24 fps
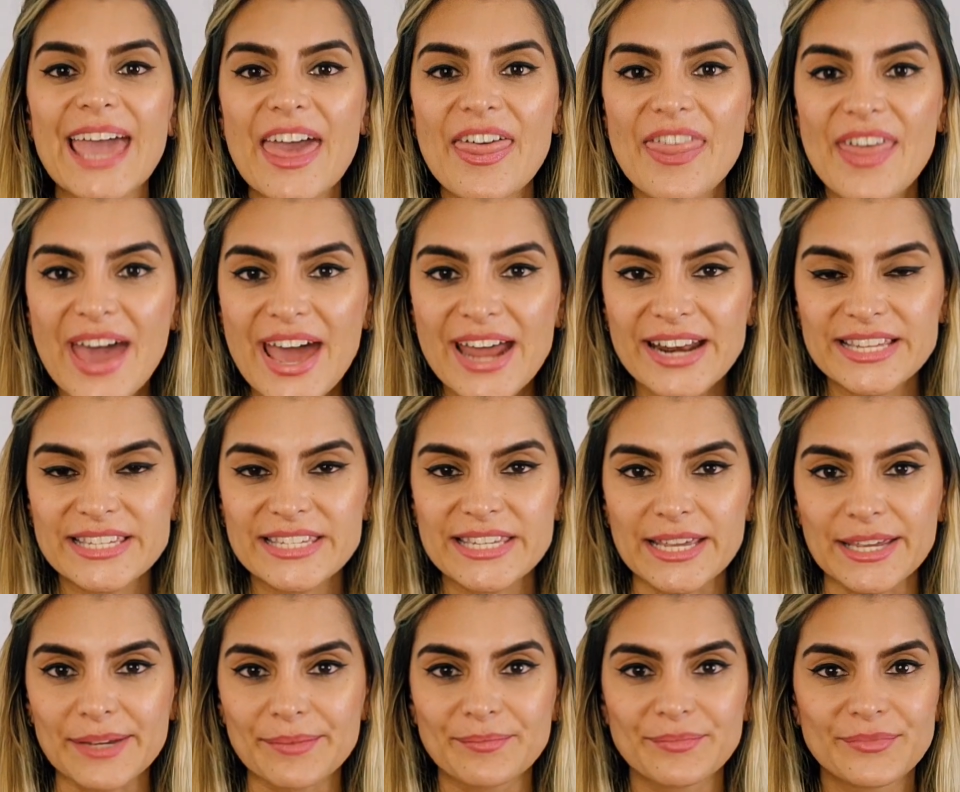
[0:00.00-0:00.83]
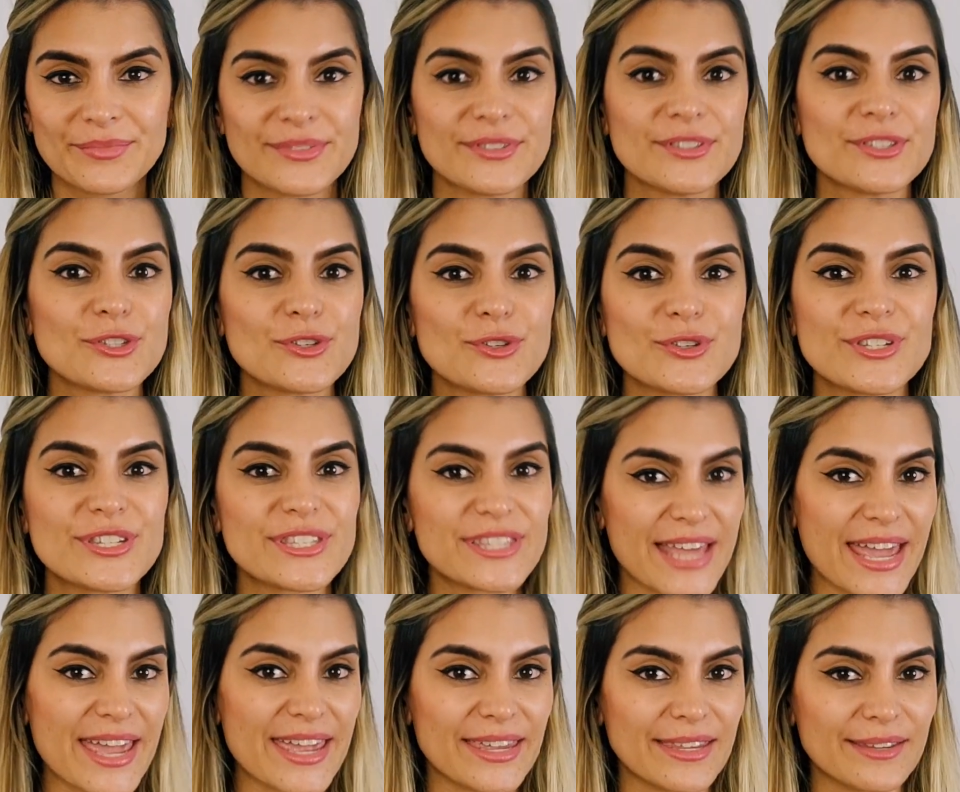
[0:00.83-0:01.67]
Quedarse, to
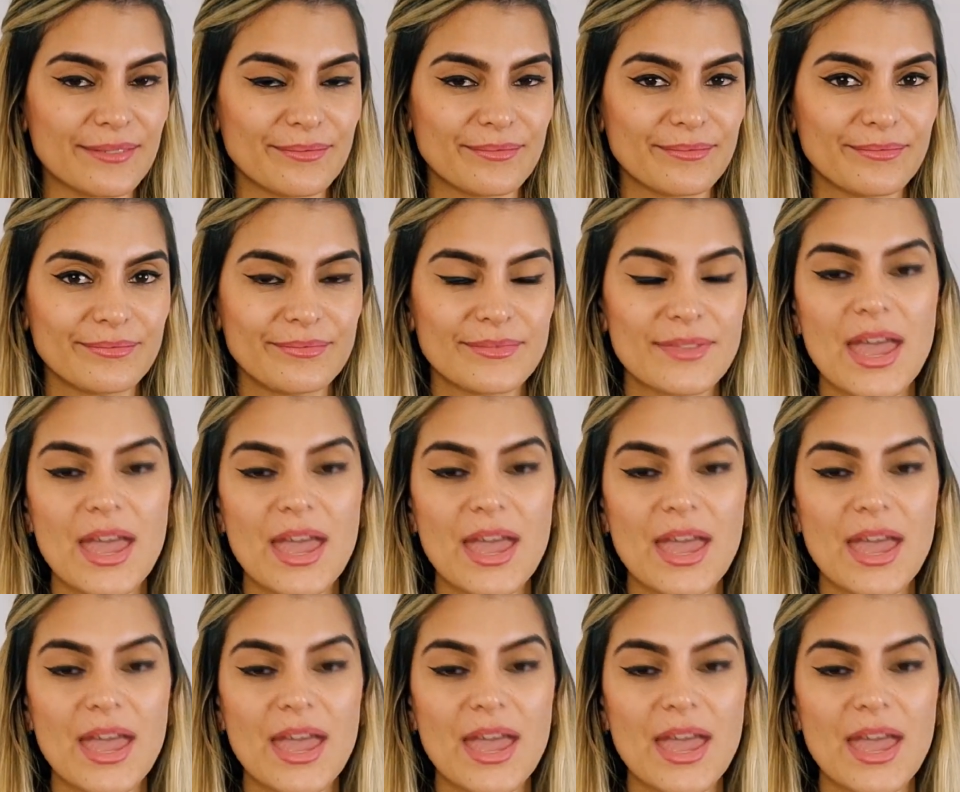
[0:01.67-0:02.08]
stay.